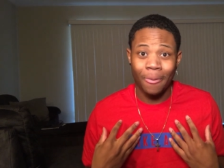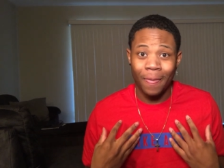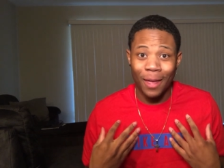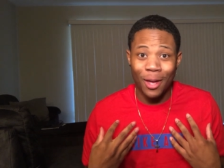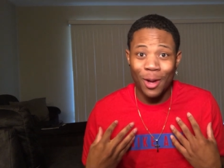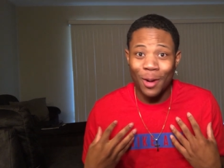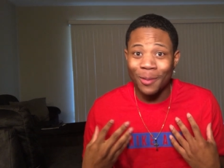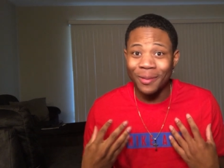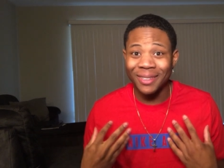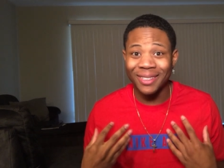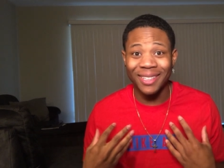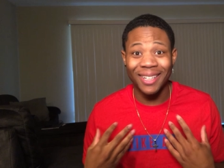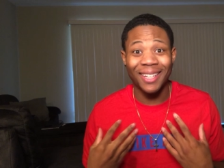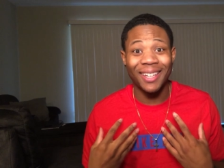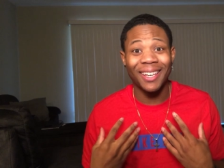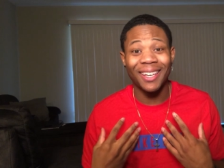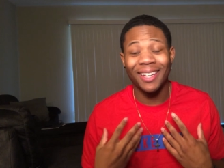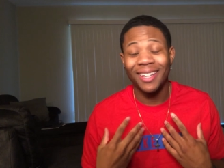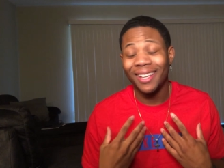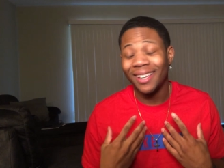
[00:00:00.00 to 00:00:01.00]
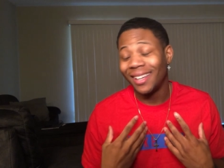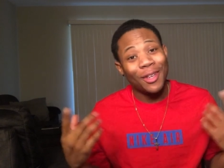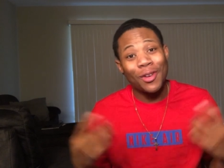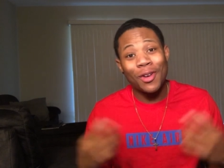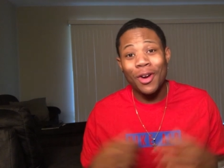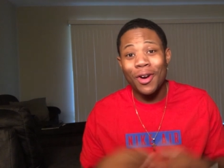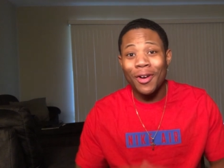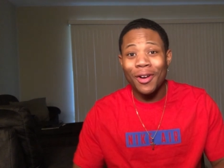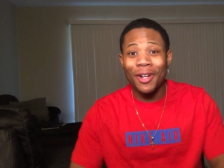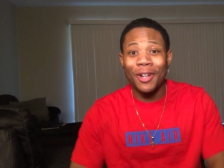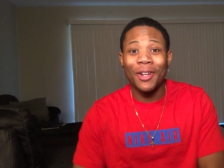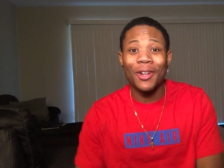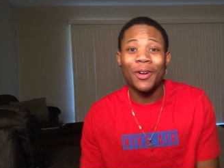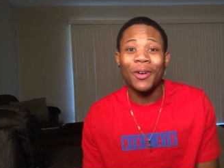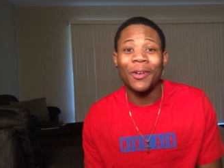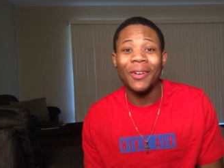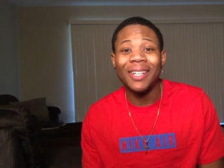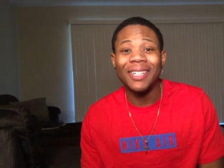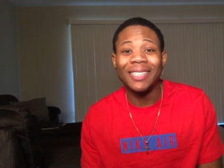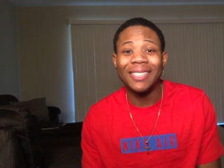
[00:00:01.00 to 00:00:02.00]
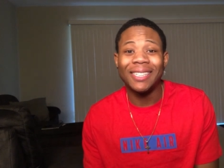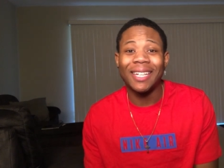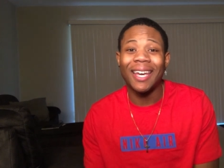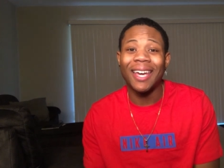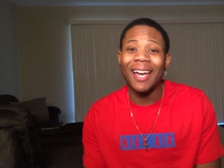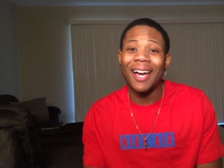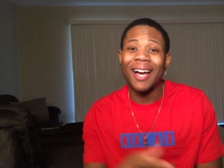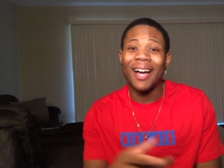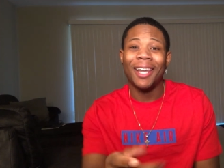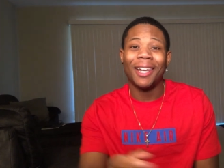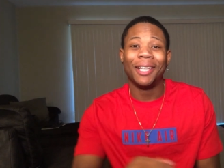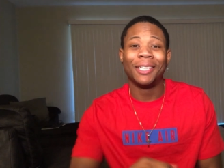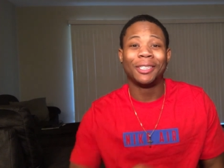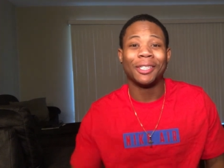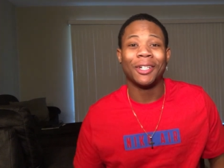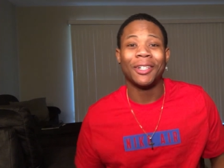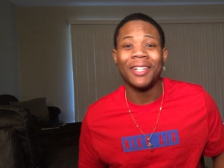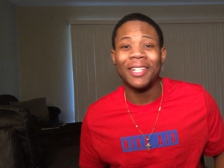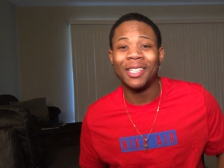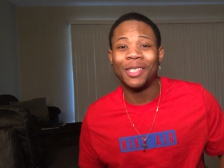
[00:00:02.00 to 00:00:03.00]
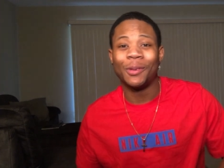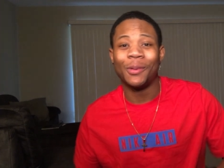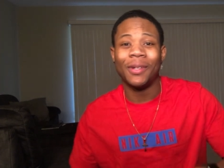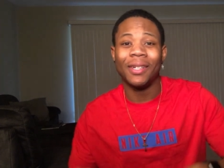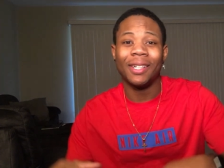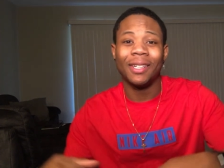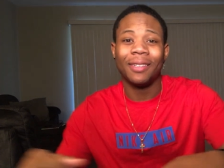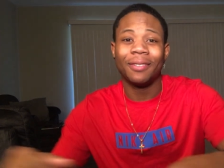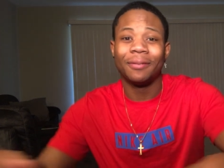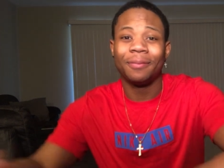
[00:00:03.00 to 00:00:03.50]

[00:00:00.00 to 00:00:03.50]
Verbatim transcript: You know what I'm saying? You already know. It's Tay. I'll holler at y'all next week.